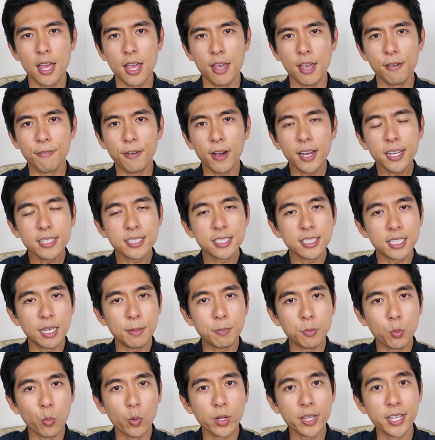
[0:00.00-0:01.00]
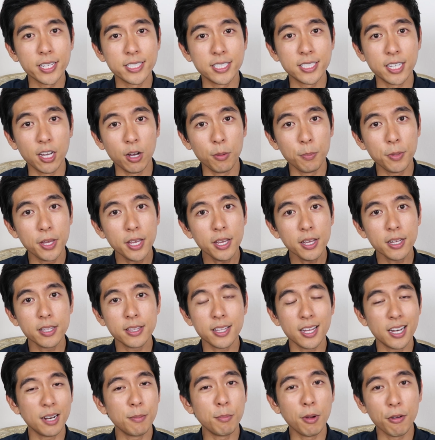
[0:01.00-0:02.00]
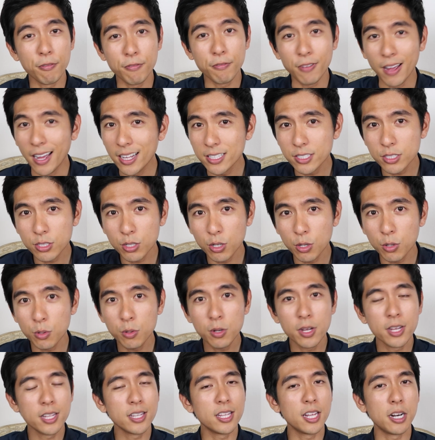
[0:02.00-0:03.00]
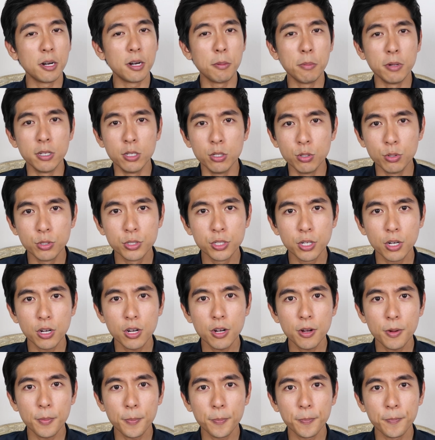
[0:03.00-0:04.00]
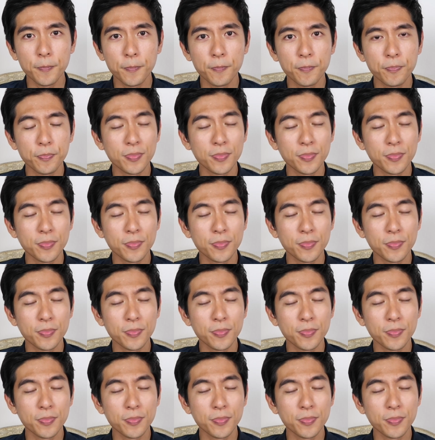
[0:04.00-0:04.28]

if I accept what they tell me, that I'm a fatso, that I'm a loser,